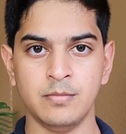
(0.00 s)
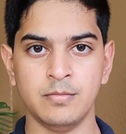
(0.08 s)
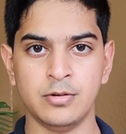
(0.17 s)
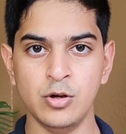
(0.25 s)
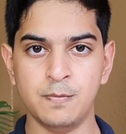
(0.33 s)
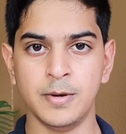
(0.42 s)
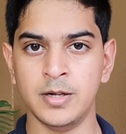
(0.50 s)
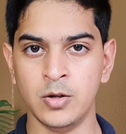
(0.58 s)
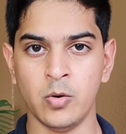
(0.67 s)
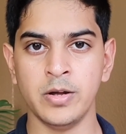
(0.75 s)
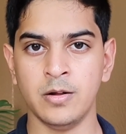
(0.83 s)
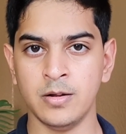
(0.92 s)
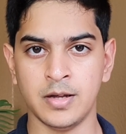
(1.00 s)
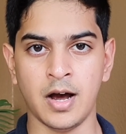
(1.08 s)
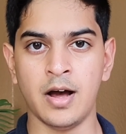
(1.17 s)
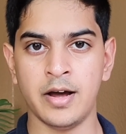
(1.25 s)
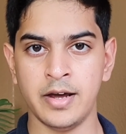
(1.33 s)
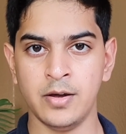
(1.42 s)
super loyal
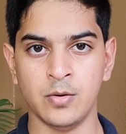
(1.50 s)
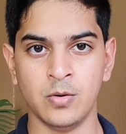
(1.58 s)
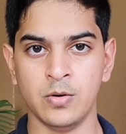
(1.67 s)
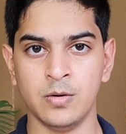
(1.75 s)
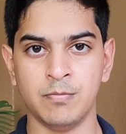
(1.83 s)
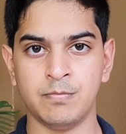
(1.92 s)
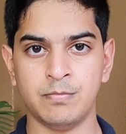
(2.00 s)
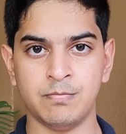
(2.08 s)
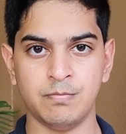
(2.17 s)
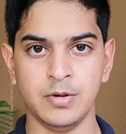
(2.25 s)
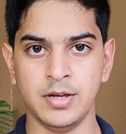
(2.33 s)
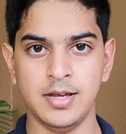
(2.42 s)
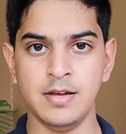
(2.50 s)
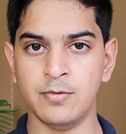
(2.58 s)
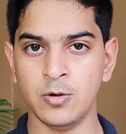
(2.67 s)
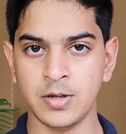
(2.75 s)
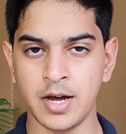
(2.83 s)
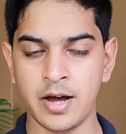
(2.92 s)
guy or
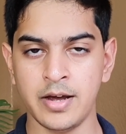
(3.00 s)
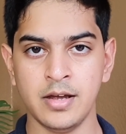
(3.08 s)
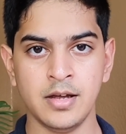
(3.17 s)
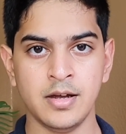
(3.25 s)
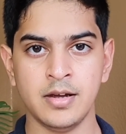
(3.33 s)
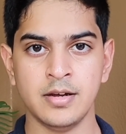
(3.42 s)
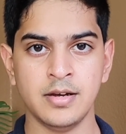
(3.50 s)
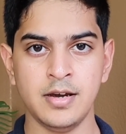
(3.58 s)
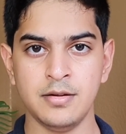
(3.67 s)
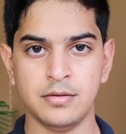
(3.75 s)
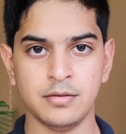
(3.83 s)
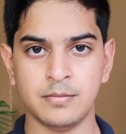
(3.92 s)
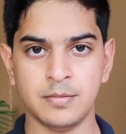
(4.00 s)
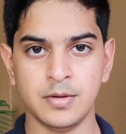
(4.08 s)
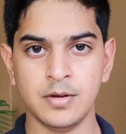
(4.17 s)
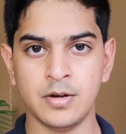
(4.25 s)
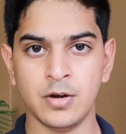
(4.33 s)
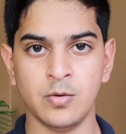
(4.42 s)
evil guy. He's just,
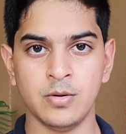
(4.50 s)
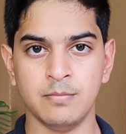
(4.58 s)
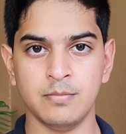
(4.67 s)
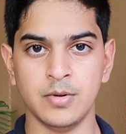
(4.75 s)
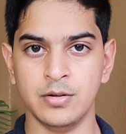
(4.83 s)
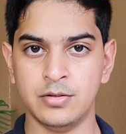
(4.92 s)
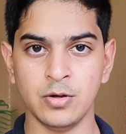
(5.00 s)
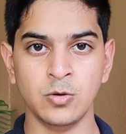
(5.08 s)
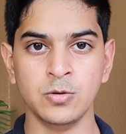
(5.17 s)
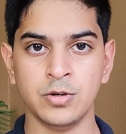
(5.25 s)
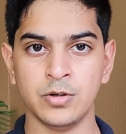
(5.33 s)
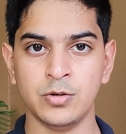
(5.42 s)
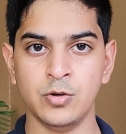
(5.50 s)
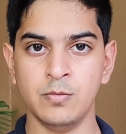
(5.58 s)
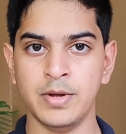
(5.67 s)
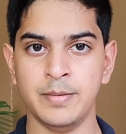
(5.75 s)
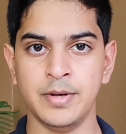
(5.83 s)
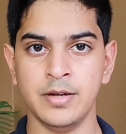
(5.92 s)
you know, a soldier who
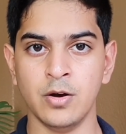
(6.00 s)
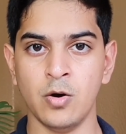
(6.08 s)
maybe